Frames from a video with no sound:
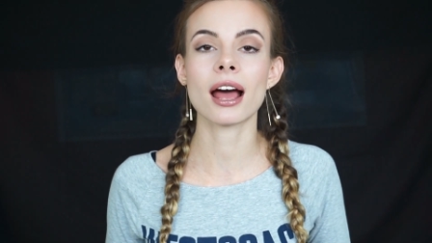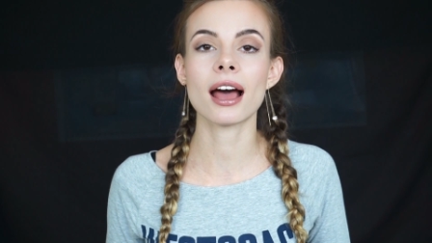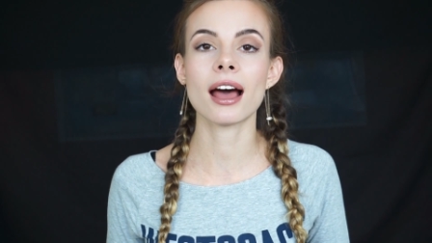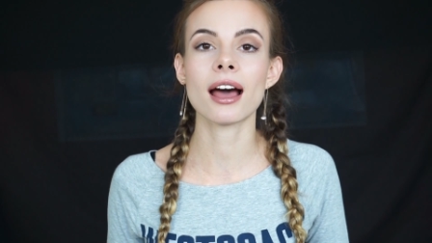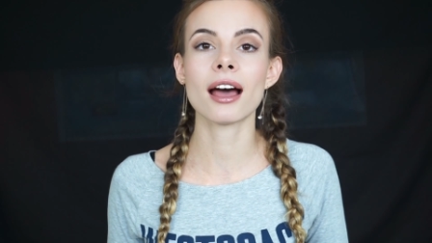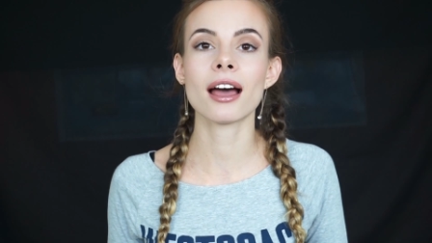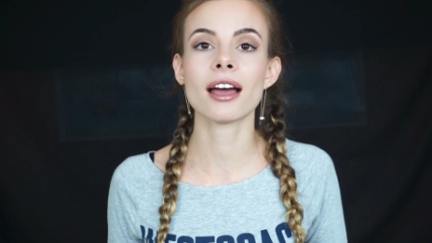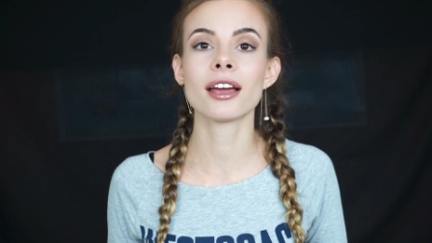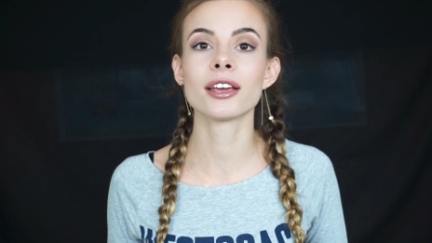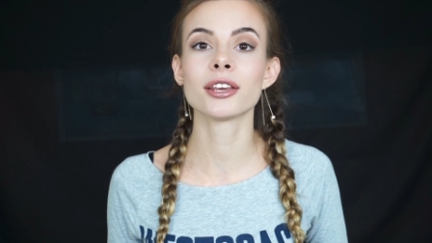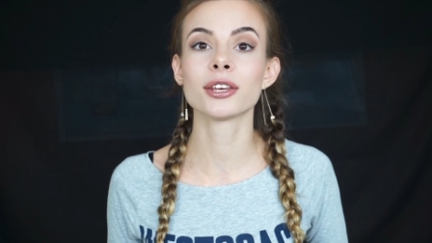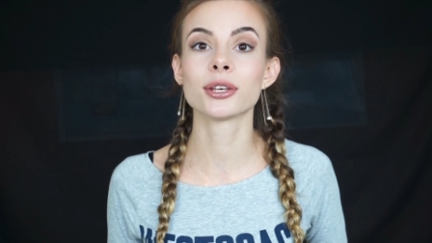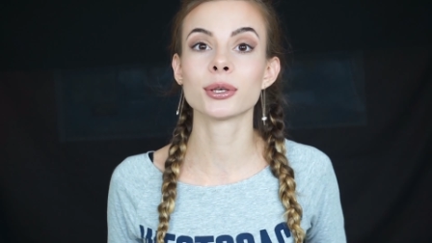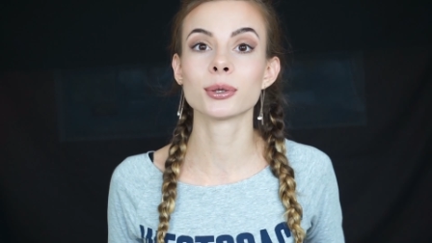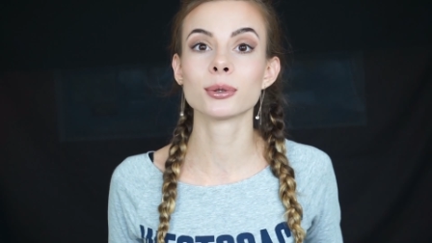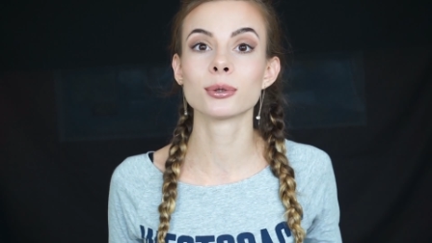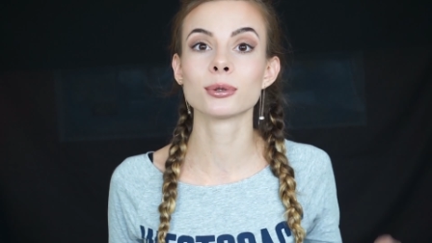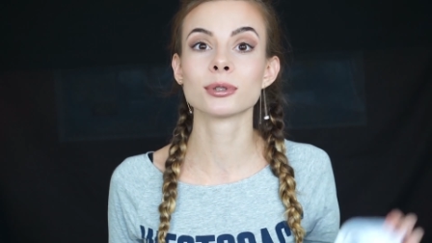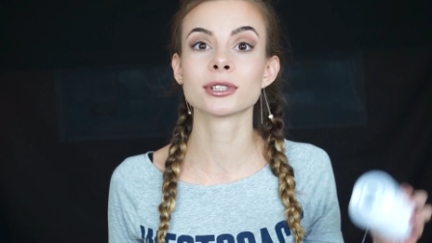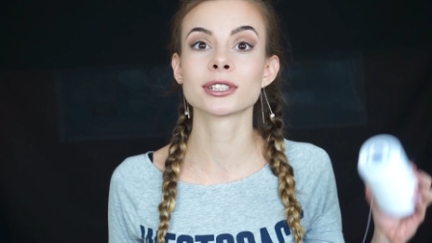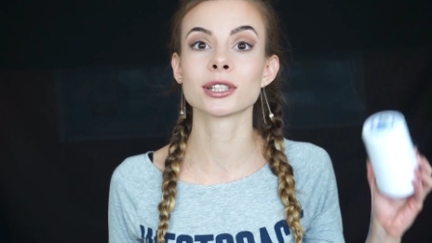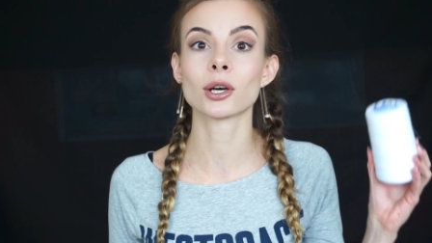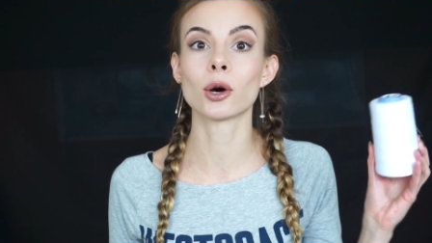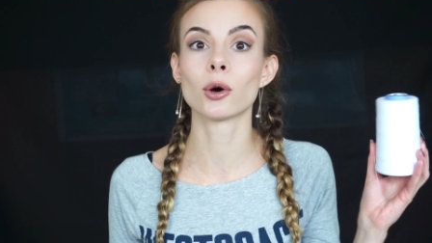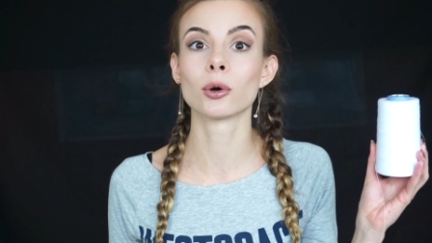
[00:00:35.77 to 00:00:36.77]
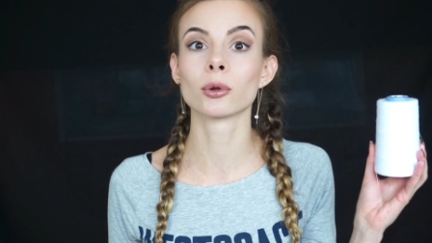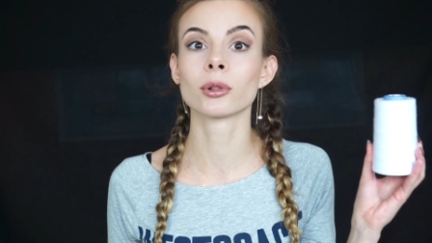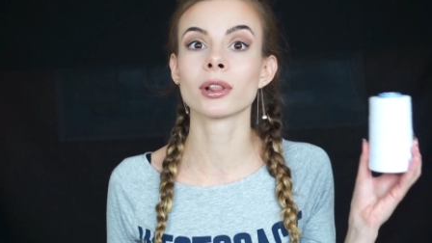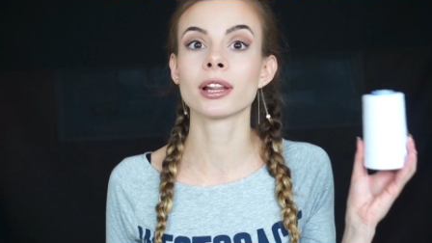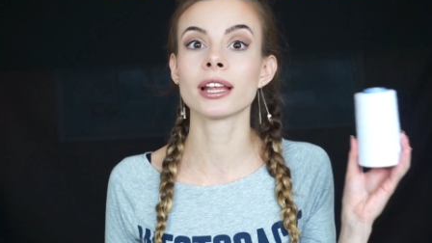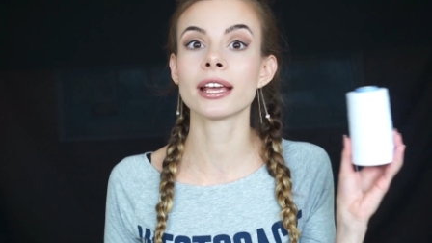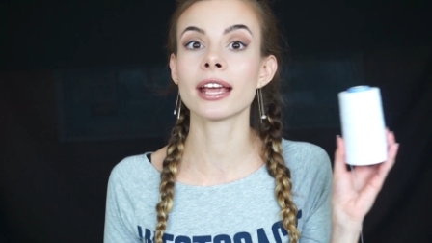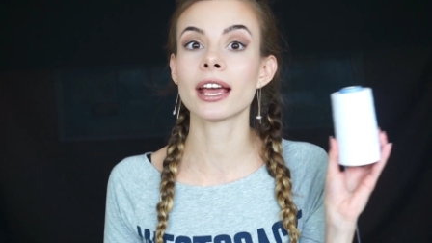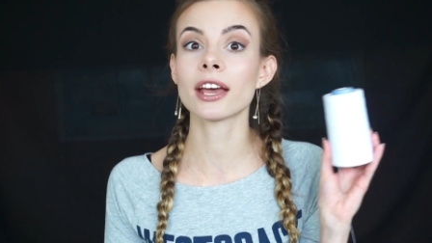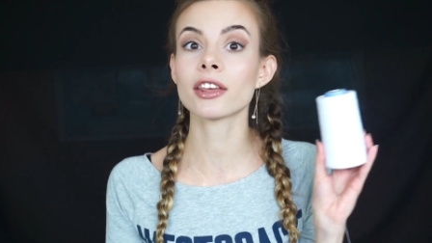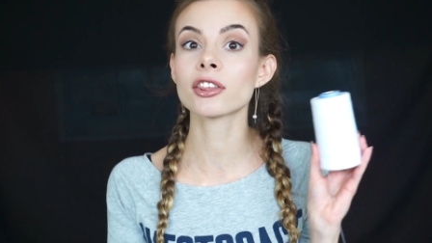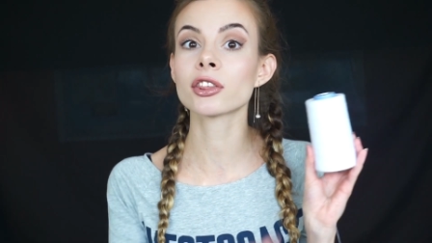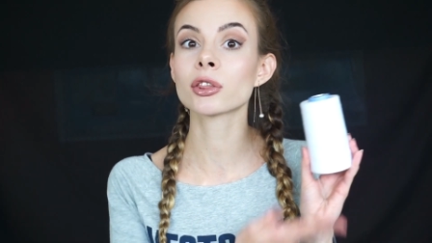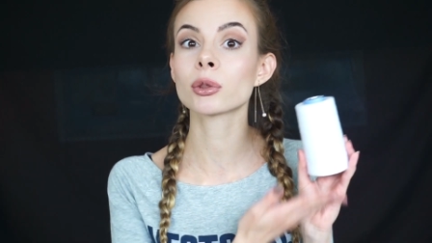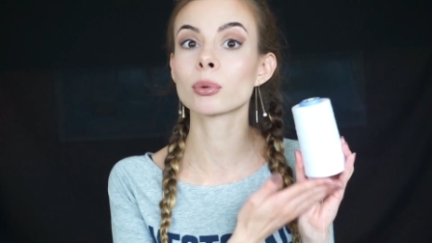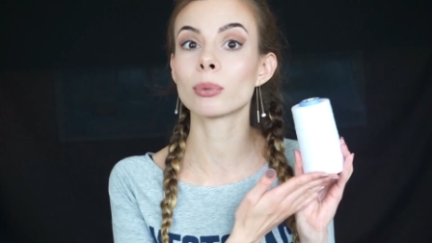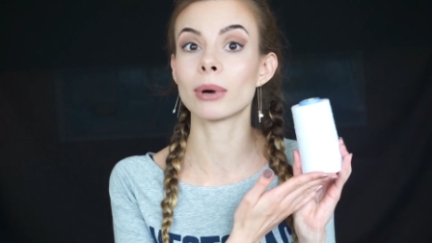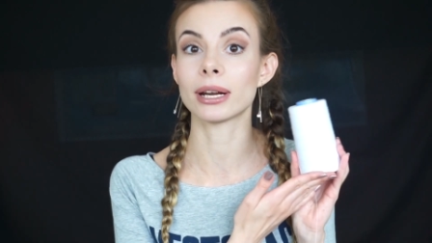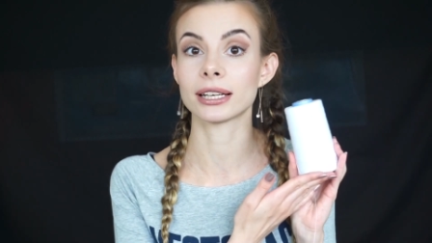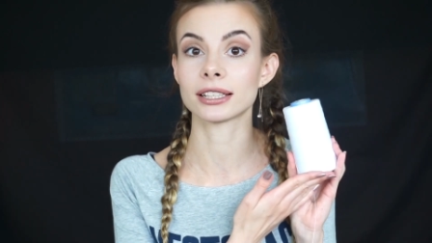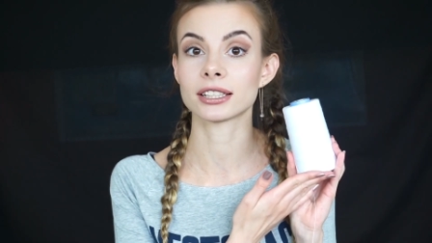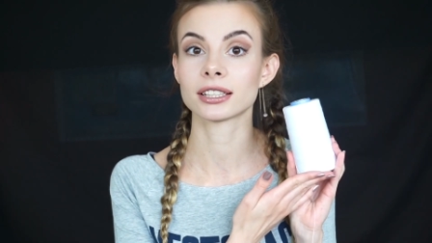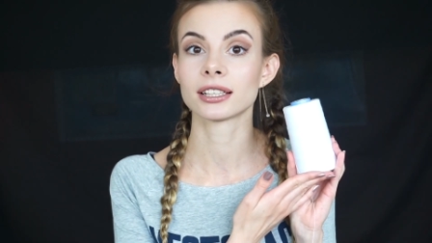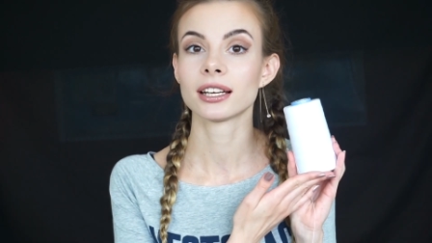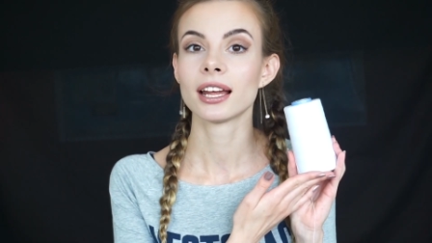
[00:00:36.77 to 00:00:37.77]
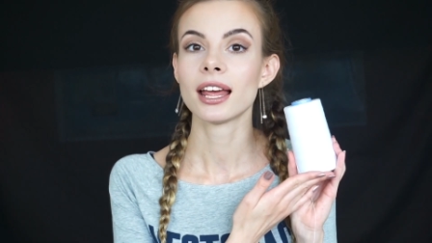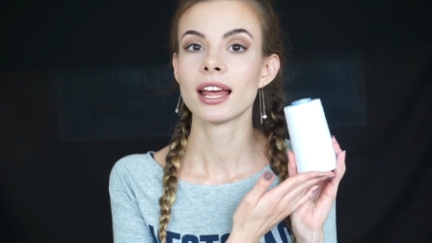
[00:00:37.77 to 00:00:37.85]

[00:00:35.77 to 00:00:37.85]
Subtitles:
I use only a thread.